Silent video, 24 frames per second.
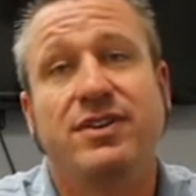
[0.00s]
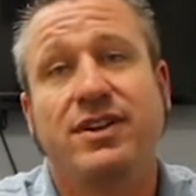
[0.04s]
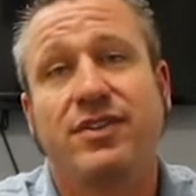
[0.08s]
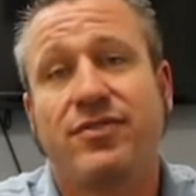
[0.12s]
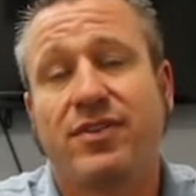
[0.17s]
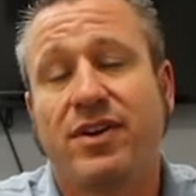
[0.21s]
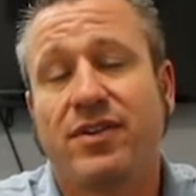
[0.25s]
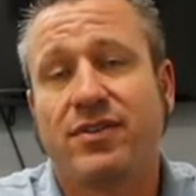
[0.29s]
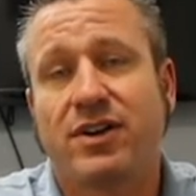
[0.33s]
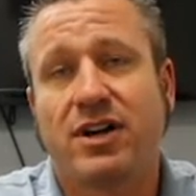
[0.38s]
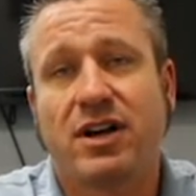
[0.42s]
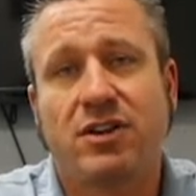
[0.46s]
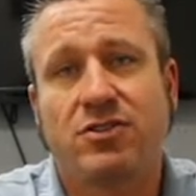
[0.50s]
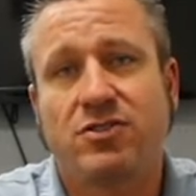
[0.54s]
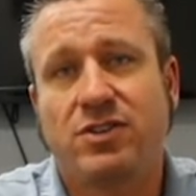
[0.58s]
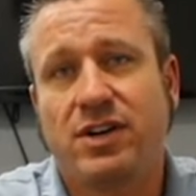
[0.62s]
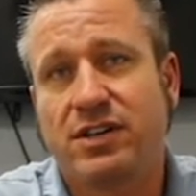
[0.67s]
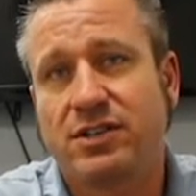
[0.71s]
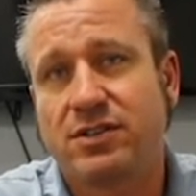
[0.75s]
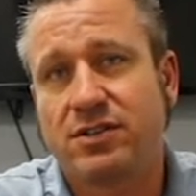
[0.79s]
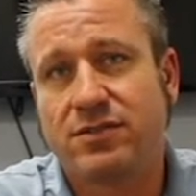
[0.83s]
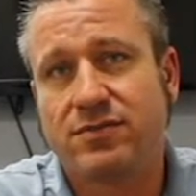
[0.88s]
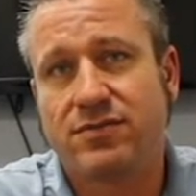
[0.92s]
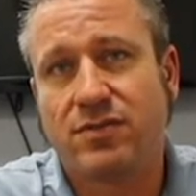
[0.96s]
If you have a
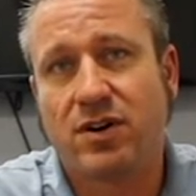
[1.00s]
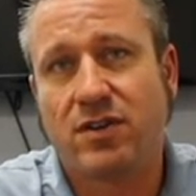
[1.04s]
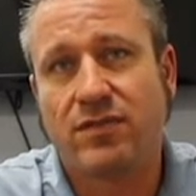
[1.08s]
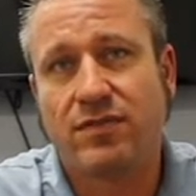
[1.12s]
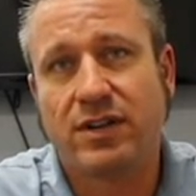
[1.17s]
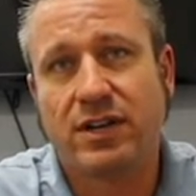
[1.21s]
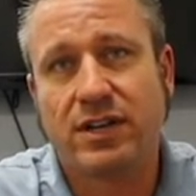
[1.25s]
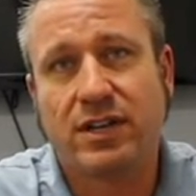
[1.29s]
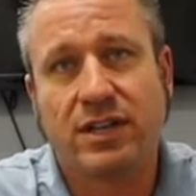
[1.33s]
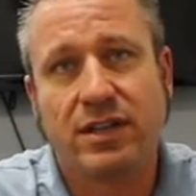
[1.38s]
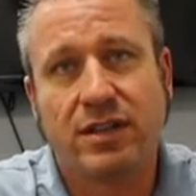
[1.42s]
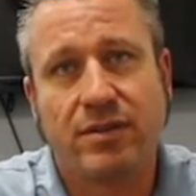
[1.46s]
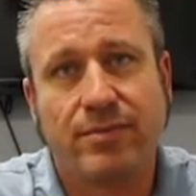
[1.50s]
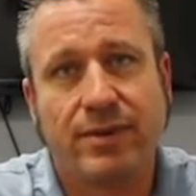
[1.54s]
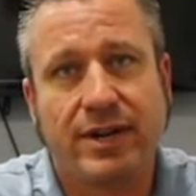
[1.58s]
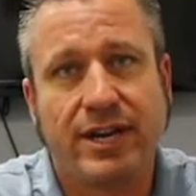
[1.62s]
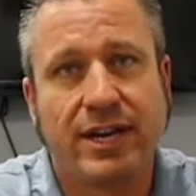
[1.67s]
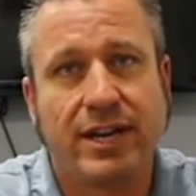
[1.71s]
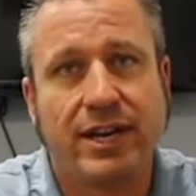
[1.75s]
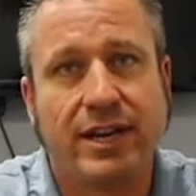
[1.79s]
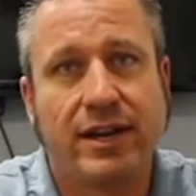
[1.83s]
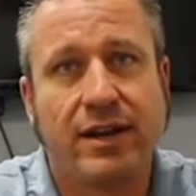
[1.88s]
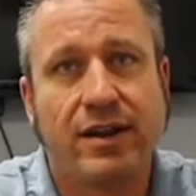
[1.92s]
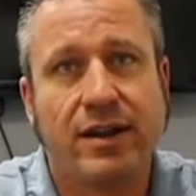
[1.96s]
contractor involved in the
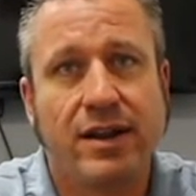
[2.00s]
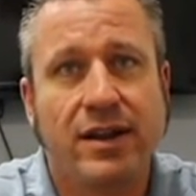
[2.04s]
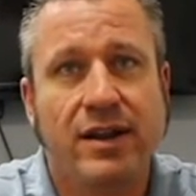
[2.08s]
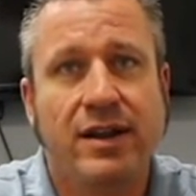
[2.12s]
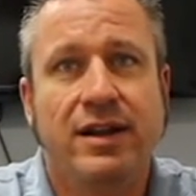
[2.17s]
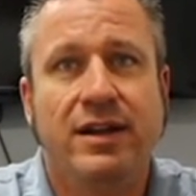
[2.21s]
beginning,